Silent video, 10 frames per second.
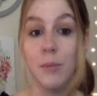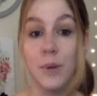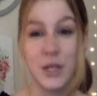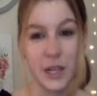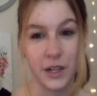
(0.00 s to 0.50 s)

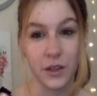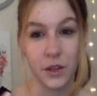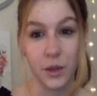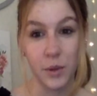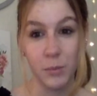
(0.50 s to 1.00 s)

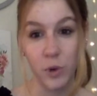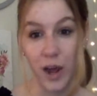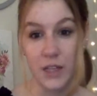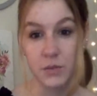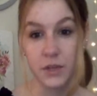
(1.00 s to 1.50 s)
particularly with
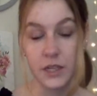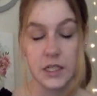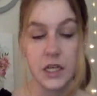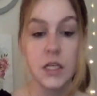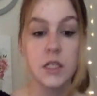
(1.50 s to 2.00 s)
press
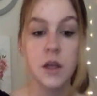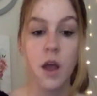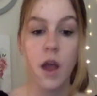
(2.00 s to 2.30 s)
releases,